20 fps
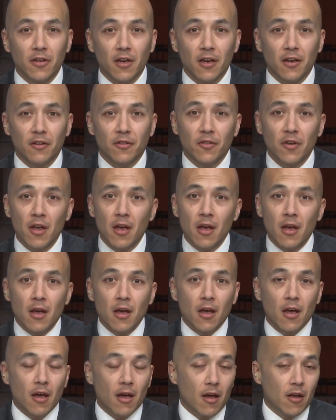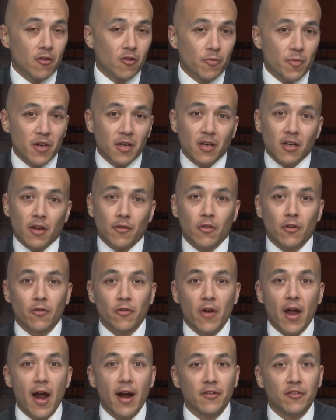case. And speaking of the
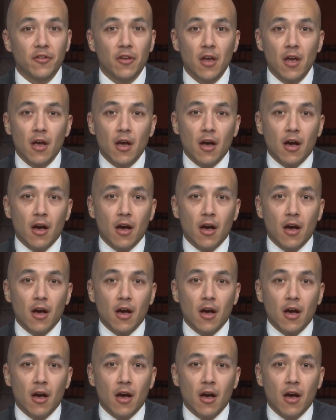facts,